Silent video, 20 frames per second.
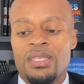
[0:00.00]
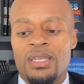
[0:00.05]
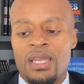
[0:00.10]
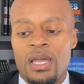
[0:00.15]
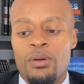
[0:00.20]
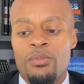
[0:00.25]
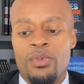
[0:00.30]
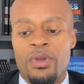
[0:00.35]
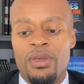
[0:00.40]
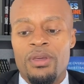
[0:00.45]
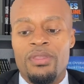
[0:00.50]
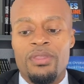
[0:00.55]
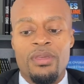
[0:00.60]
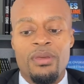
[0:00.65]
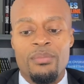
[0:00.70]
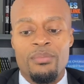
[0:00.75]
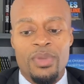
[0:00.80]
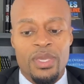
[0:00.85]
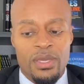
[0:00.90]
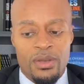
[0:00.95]
that come with
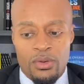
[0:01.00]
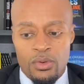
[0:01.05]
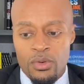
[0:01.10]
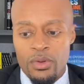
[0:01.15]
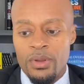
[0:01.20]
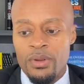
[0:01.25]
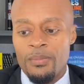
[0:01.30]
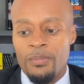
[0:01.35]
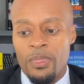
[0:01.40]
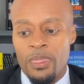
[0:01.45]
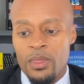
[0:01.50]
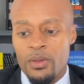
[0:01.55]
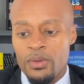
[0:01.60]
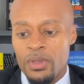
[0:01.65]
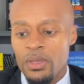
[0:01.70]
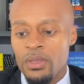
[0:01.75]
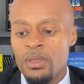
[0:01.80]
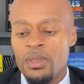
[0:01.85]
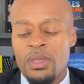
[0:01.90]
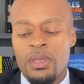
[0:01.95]
being a lawyer.
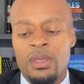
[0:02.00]
Okay.